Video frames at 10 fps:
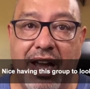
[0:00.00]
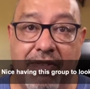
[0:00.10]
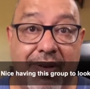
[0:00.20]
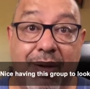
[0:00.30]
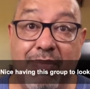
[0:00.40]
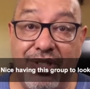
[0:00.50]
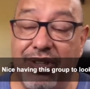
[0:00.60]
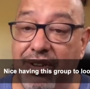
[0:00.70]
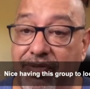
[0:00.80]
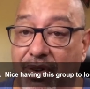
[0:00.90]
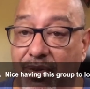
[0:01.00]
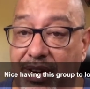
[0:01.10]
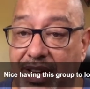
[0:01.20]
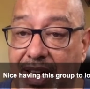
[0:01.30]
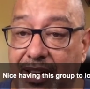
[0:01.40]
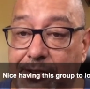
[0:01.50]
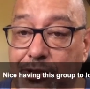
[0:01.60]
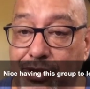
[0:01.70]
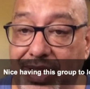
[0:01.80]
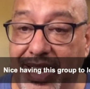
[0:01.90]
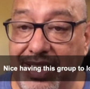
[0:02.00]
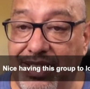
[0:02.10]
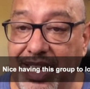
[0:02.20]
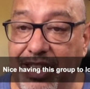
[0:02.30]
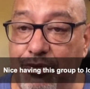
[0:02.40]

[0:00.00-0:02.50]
I very much look forward to getting together